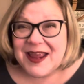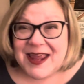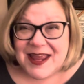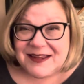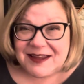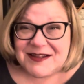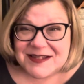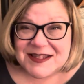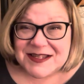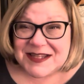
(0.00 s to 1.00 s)
It
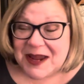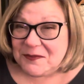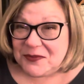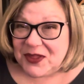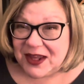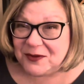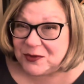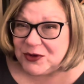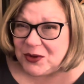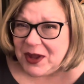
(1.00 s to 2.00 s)
does the same thing
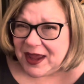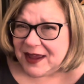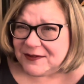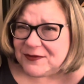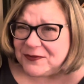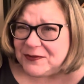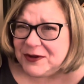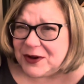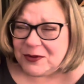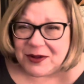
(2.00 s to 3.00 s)
when you have,
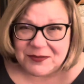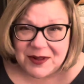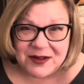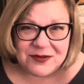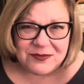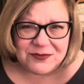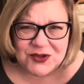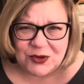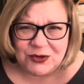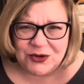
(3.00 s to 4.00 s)
a
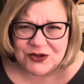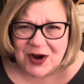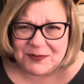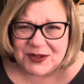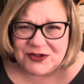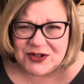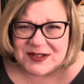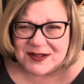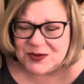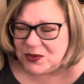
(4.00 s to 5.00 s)
shoulder strap that just
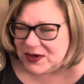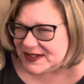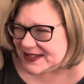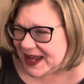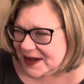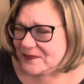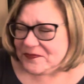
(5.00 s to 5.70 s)
doesn't want to stay.